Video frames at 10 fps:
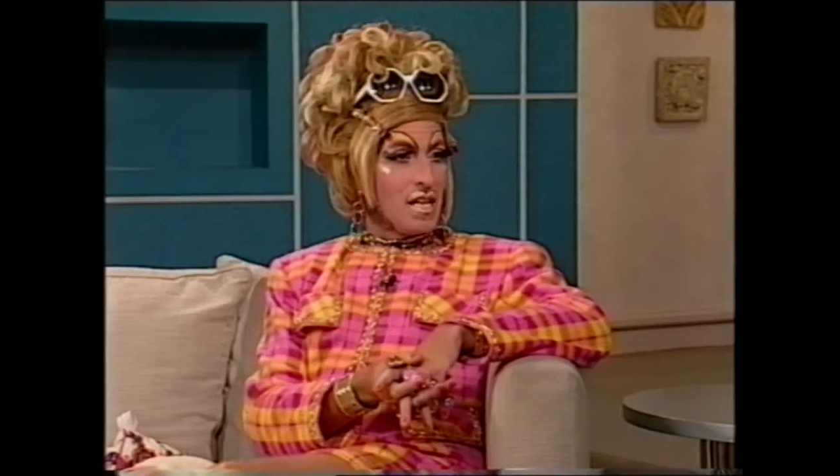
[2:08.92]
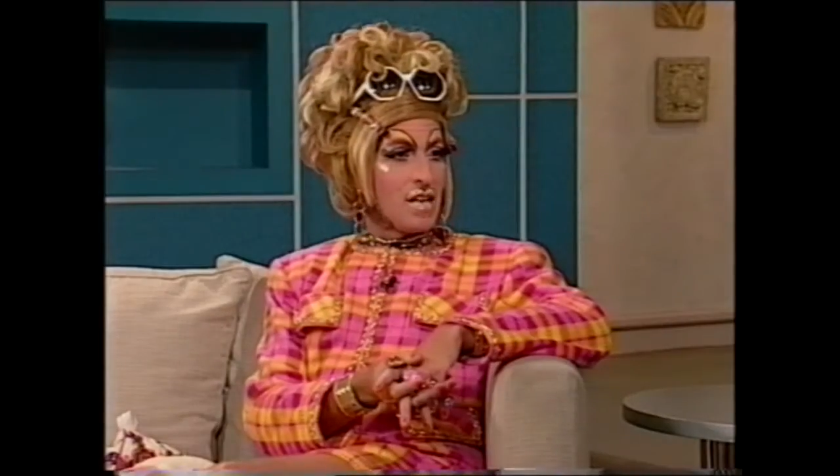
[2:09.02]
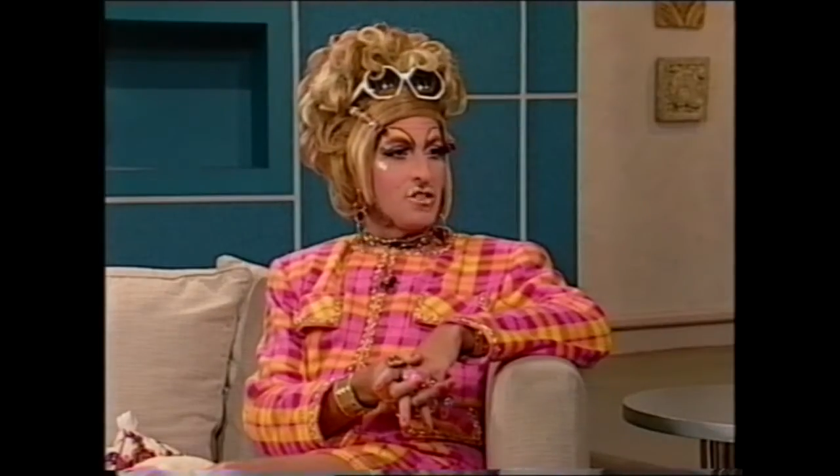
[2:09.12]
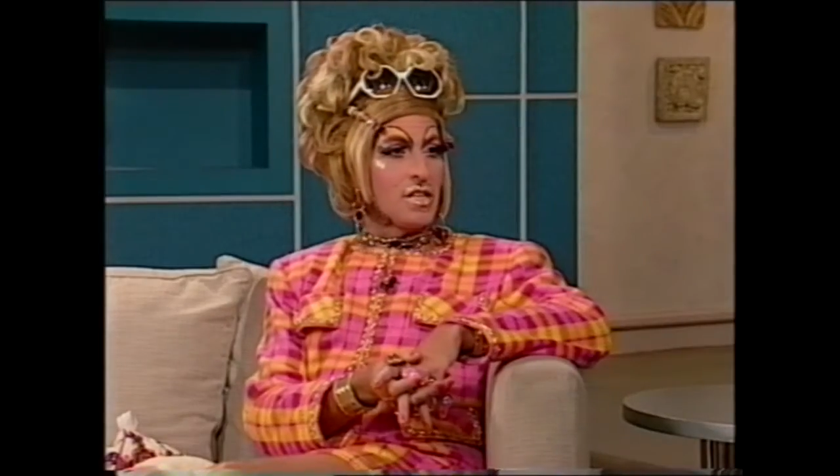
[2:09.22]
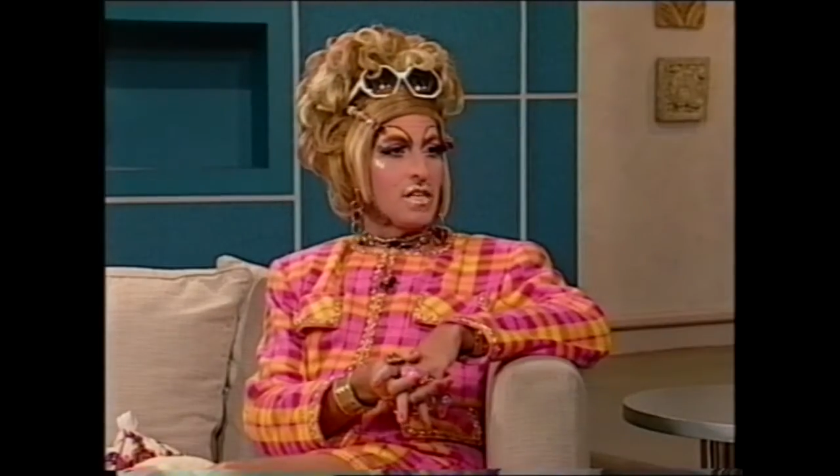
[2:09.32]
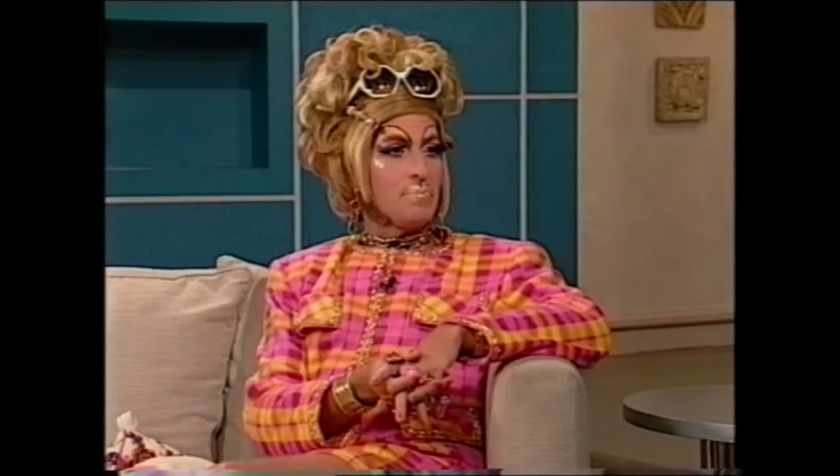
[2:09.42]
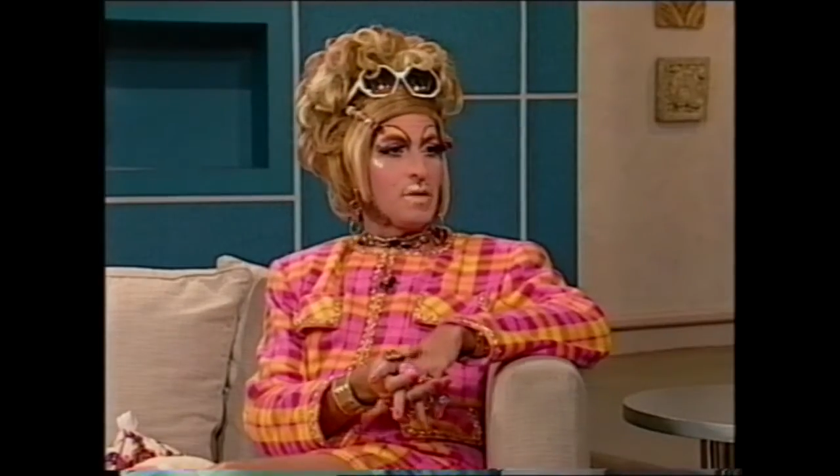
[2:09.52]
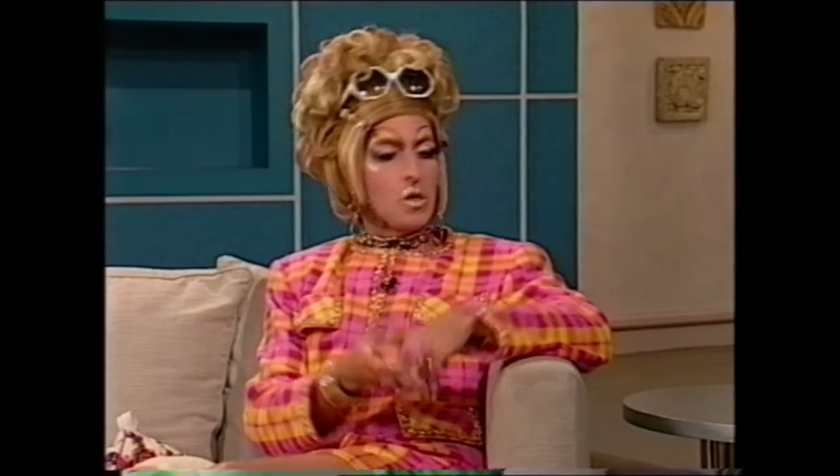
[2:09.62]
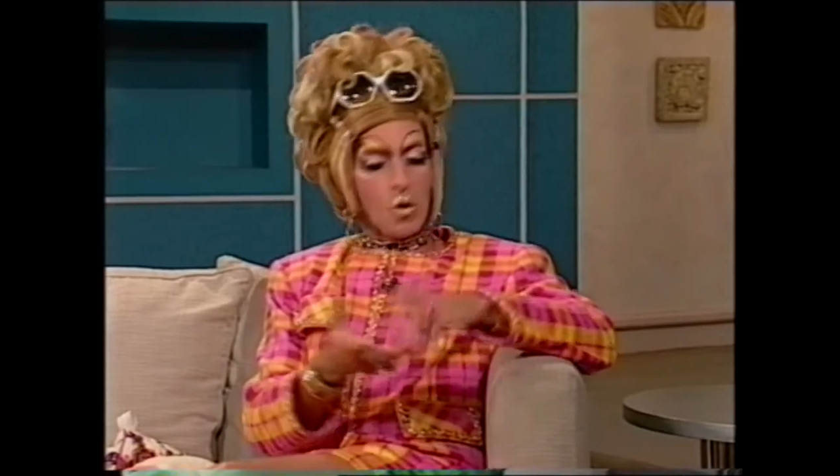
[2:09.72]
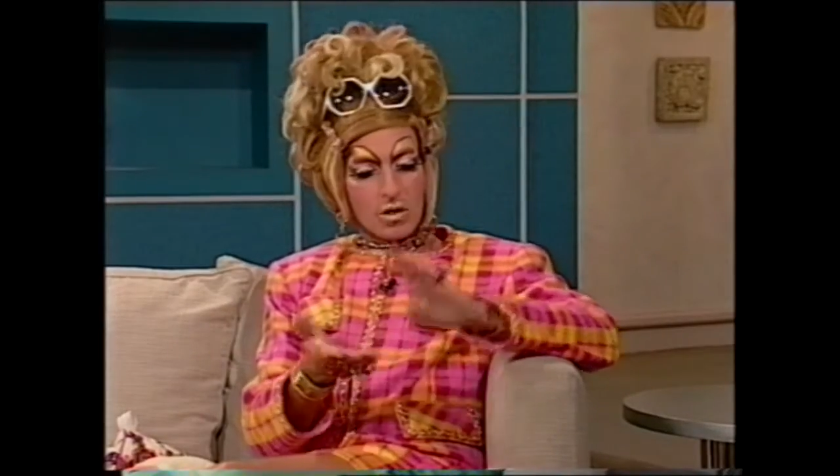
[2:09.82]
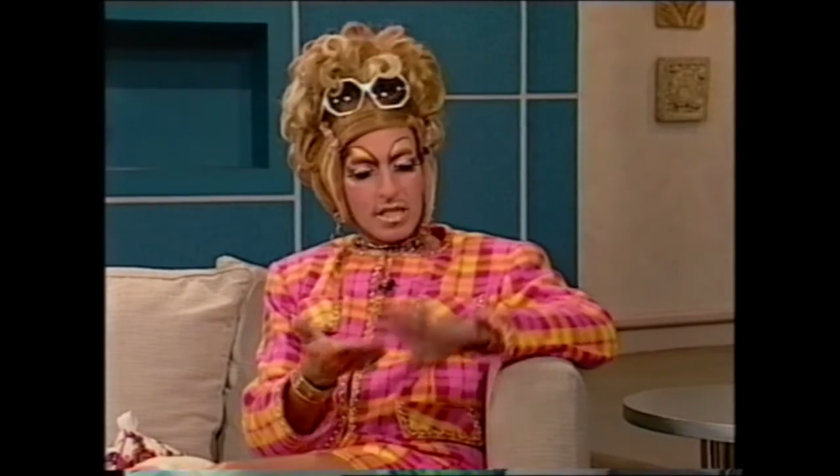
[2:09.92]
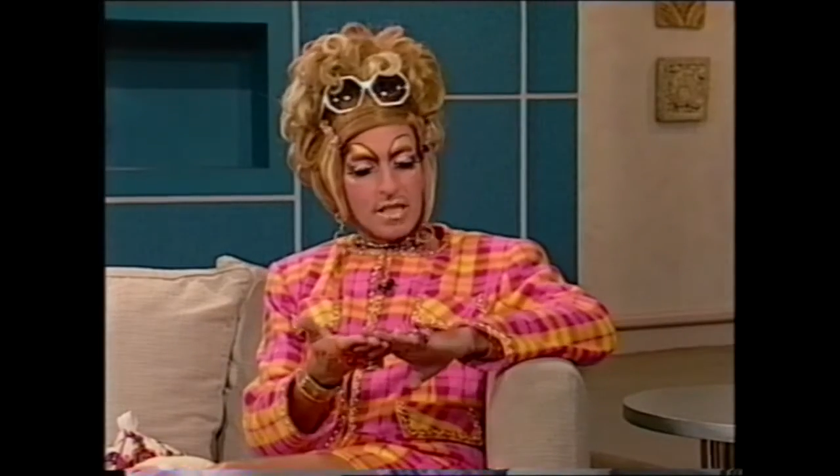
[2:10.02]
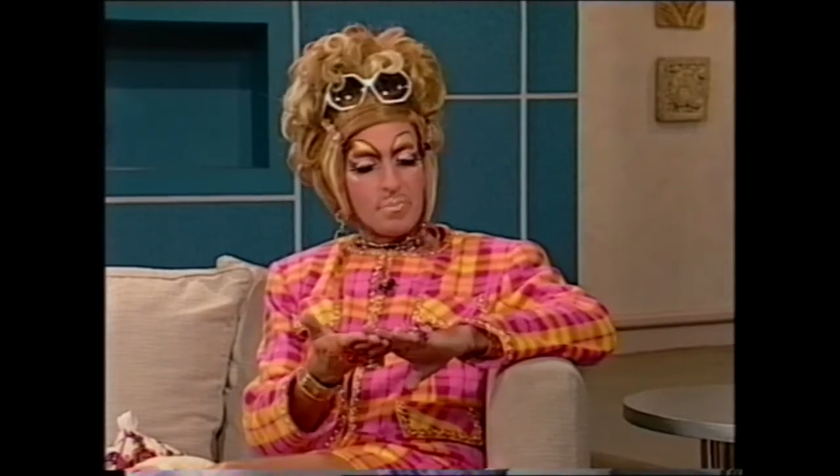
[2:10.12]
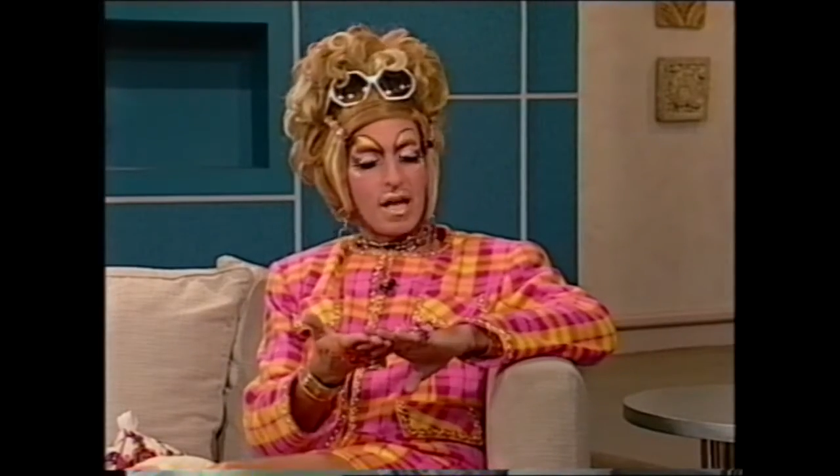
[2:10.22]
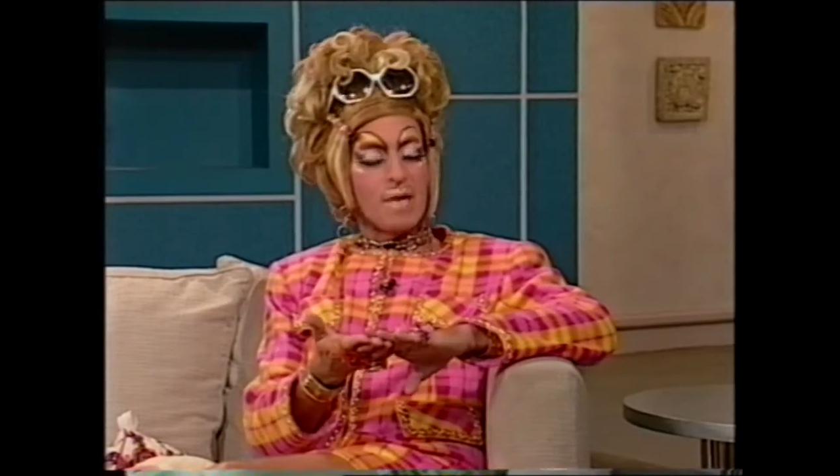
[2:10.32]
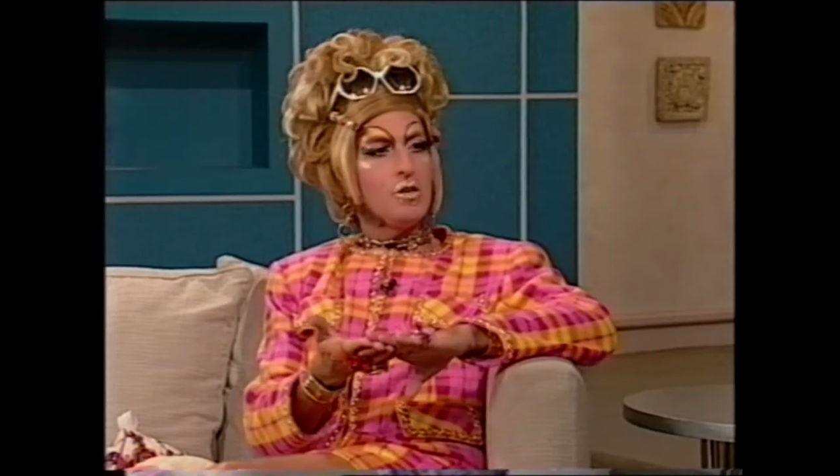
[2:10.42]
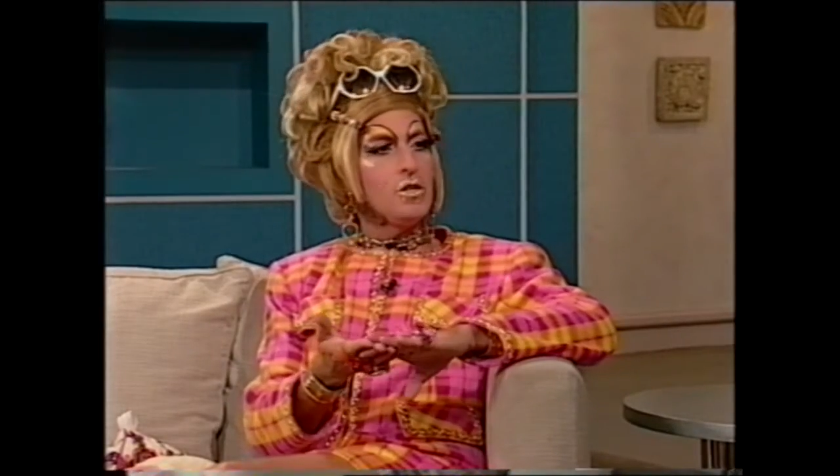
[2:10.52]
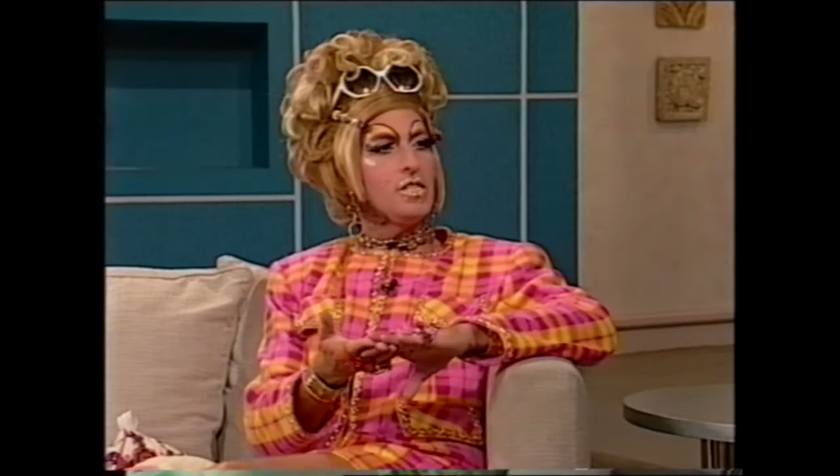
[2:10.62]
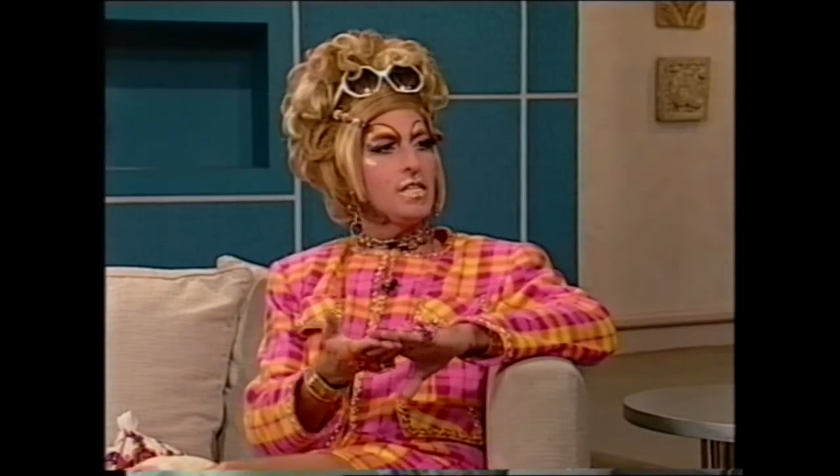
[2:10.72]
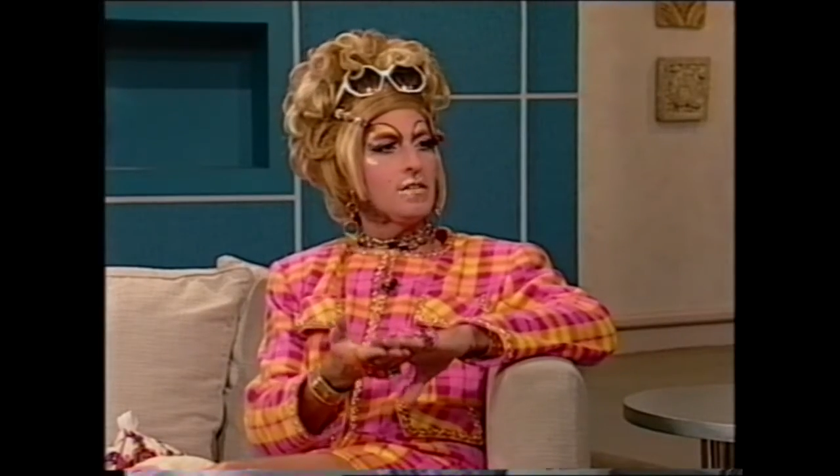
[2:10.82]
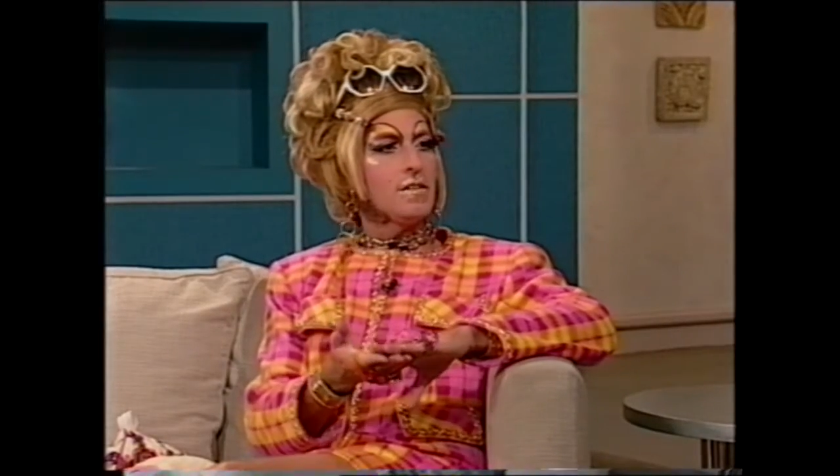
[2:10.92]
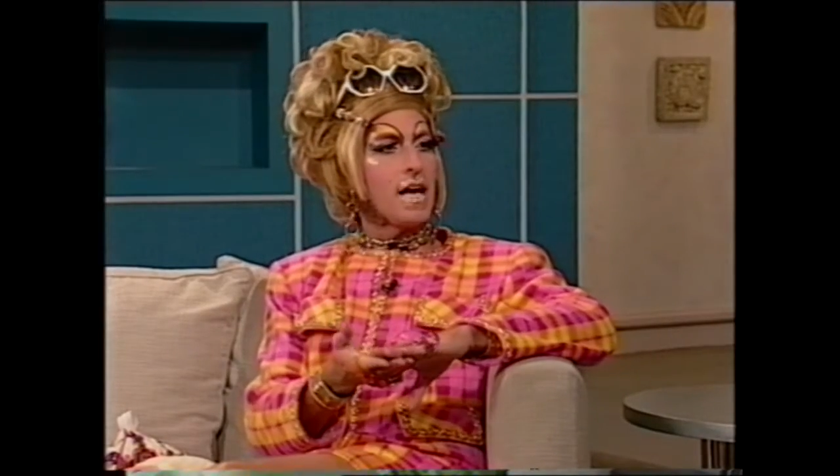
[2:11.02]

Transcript: Dylan, because he could play music,